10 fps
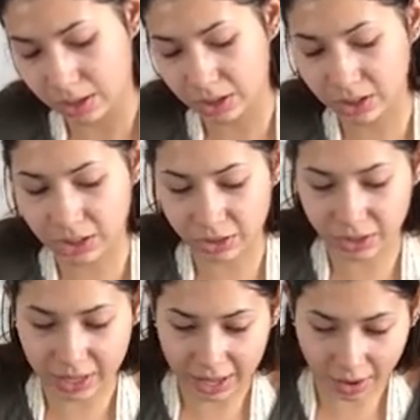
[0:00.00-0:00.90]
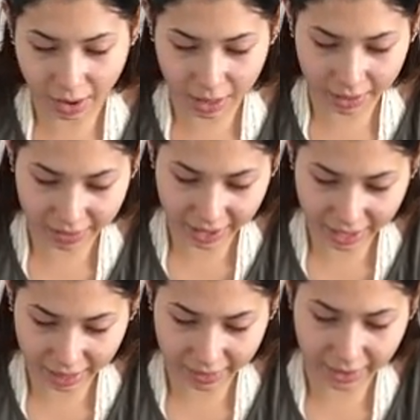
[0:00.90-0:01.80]
just to get all of the
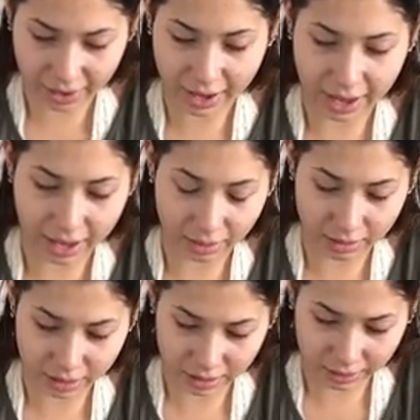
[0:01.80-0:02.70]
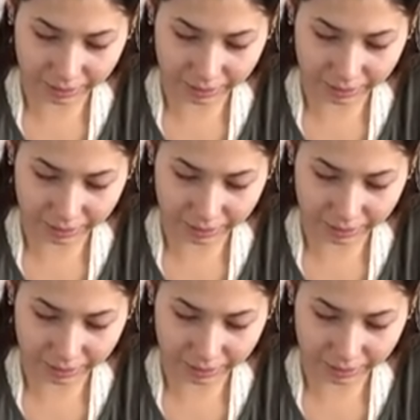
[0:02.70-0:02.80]
aloe vera out.